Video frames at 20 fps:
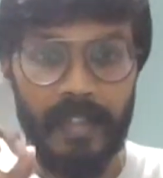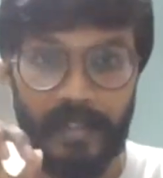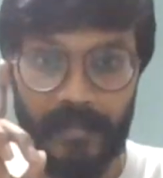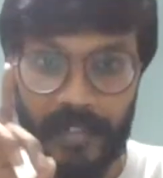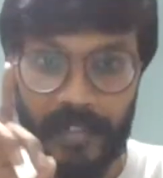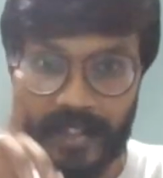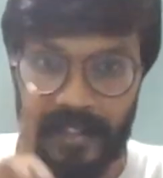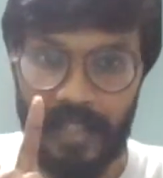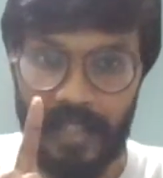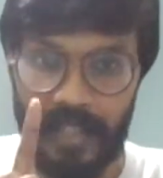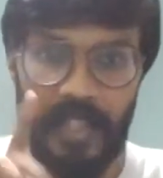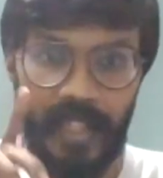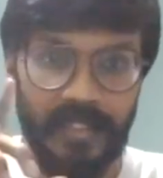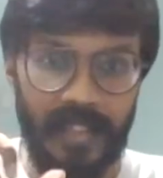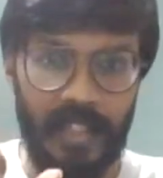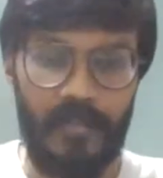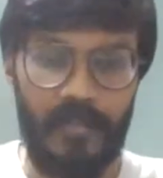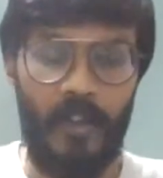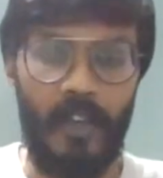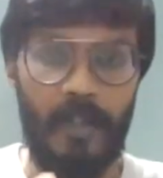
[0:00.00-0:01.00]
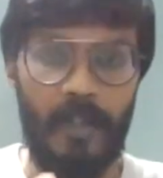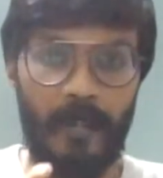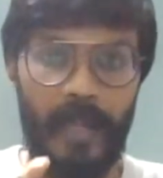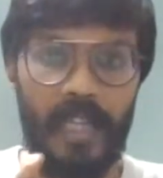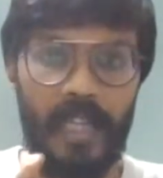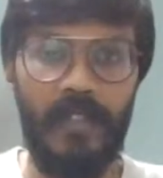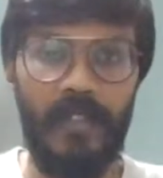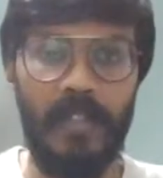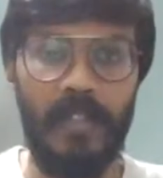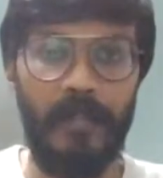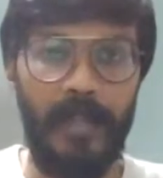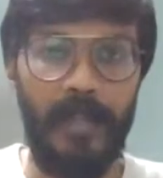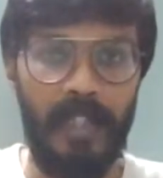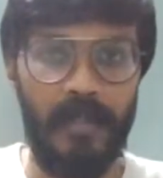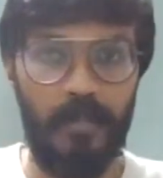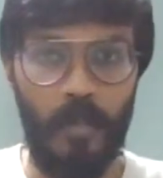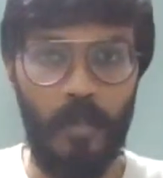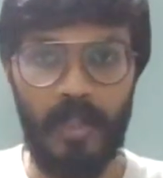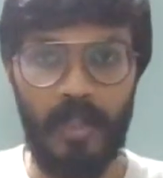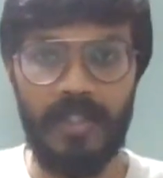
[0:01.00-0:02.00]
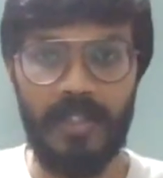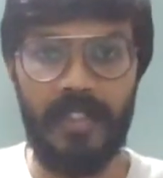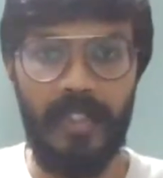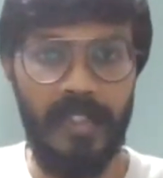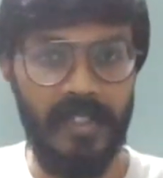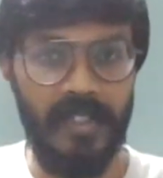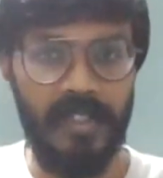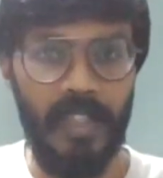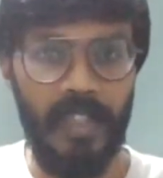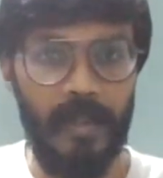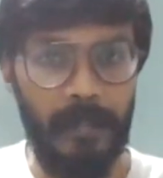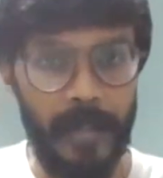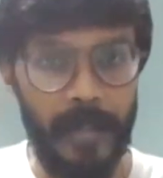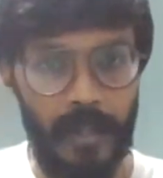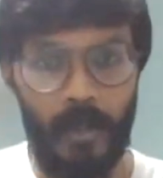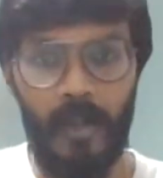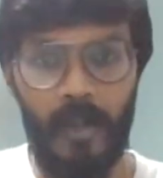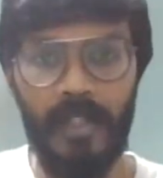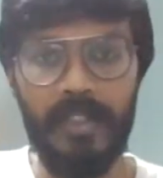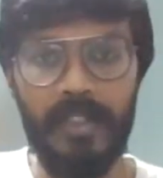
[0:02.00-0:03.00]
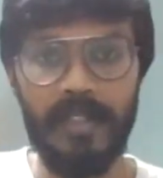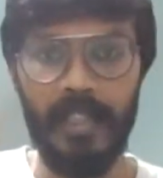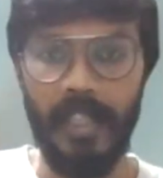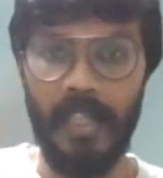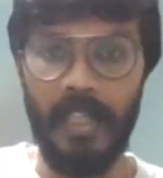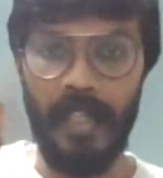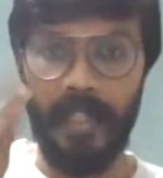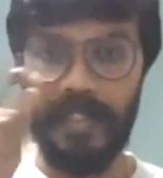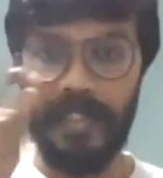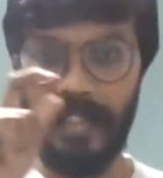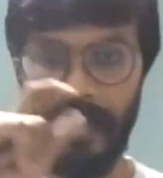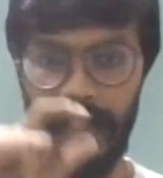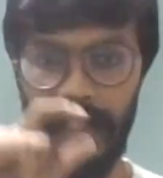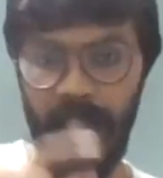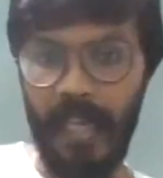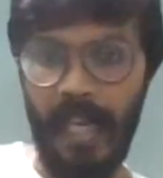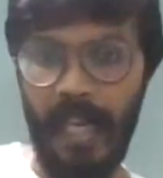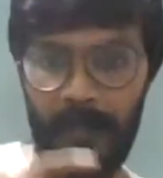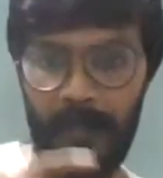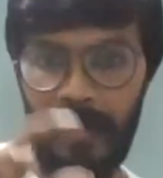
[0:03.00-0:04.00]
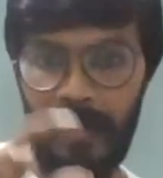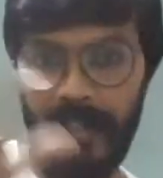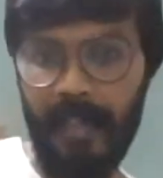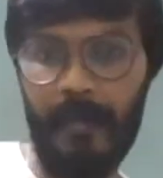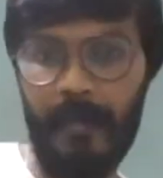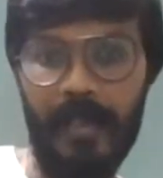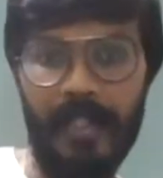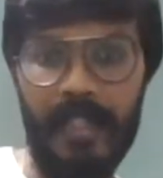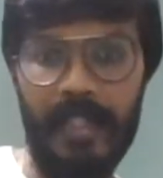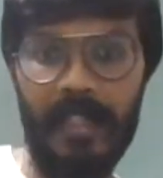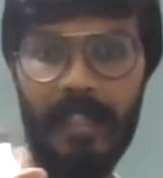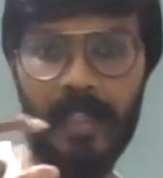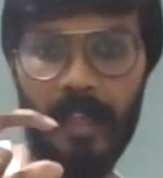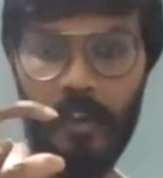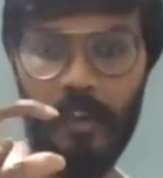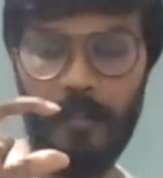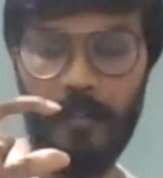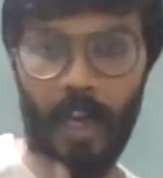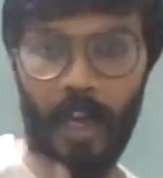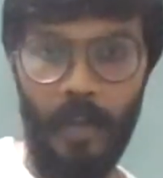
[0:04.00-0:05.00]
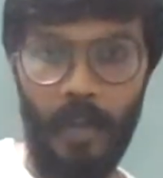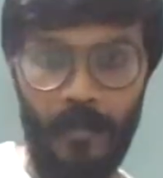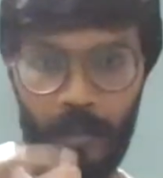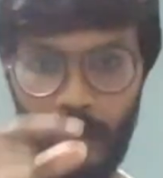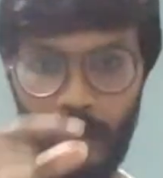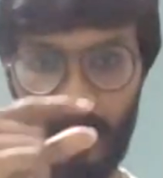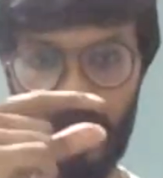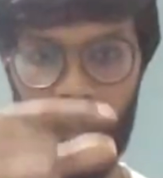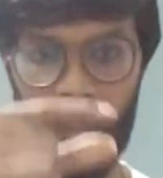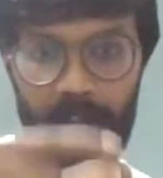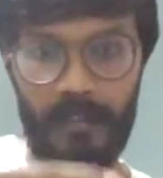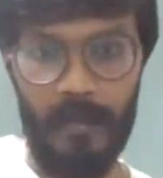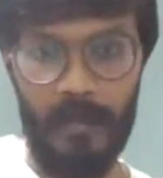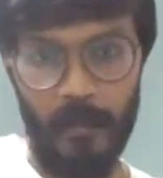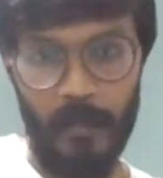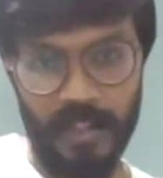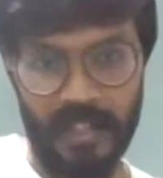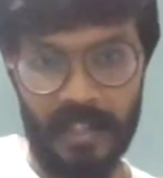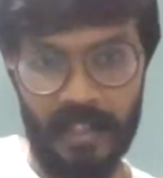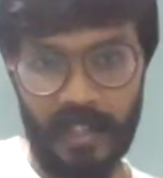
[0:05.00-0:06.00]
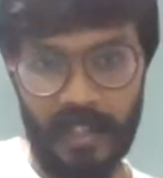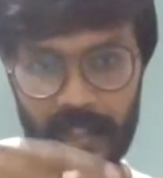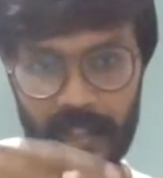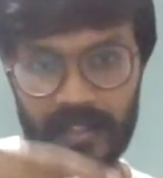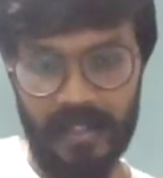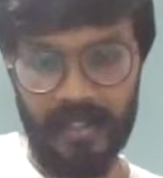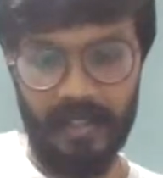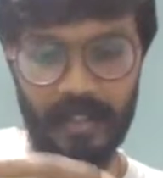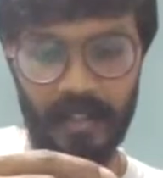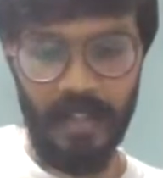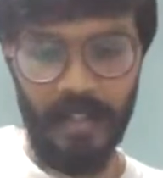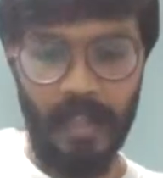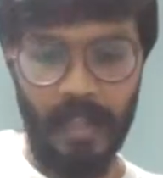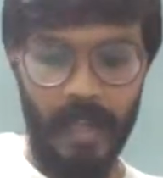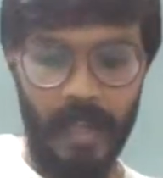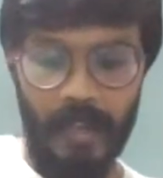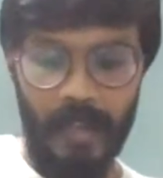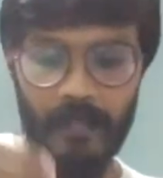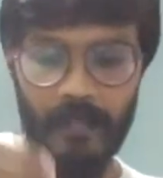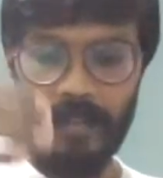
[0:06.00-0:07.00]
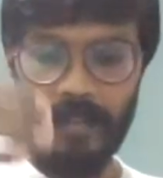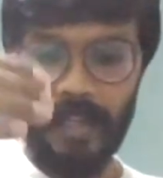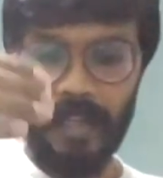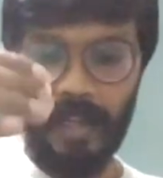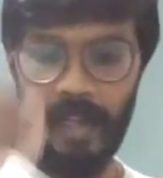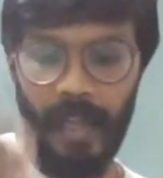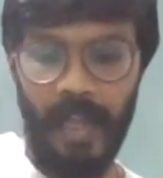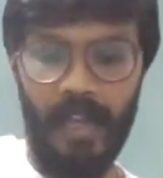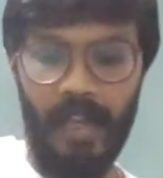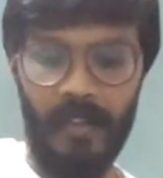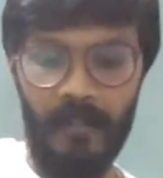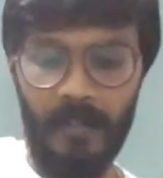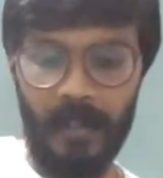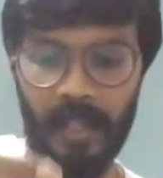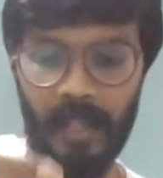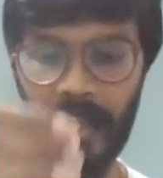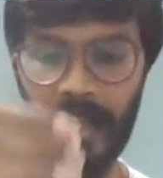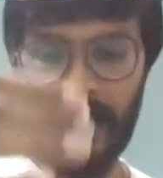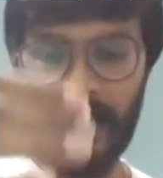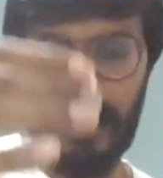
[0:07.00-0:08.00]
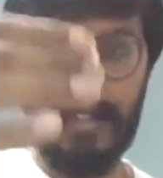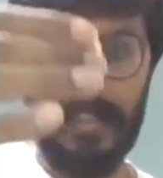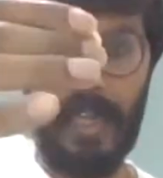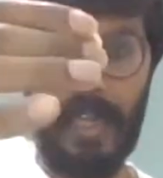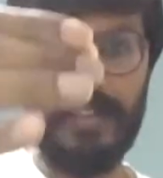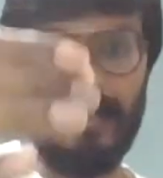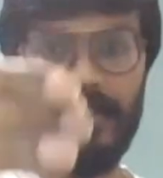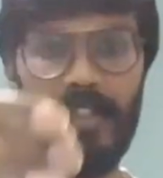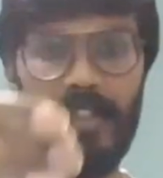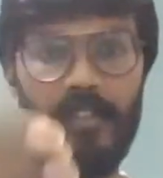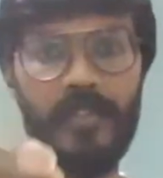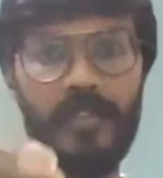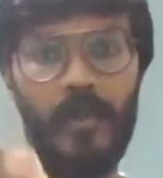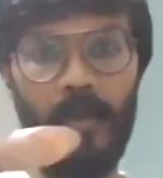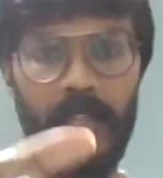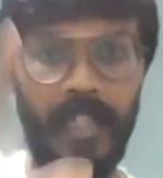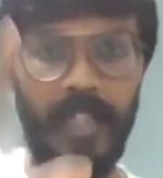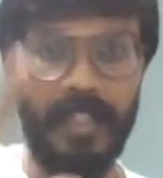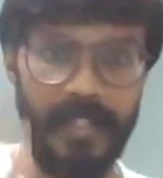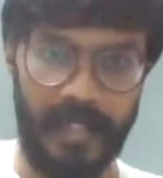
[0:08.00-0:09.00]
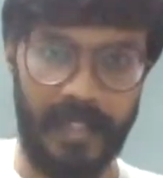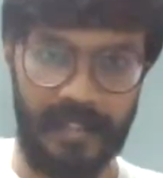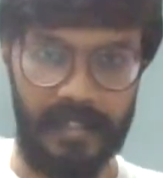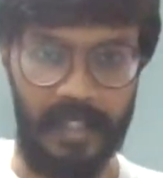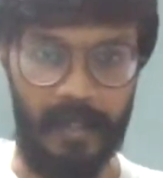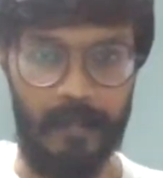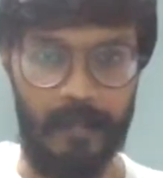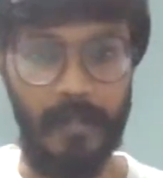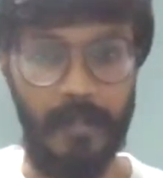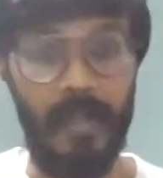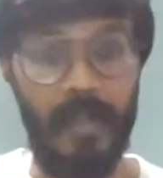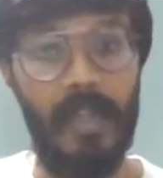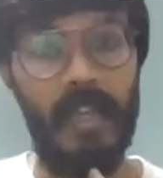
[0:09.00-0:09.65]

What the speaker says: question and answer format will make more sense, because the applicability of how you learn from question and answer will have greater chances of scoring in the exam.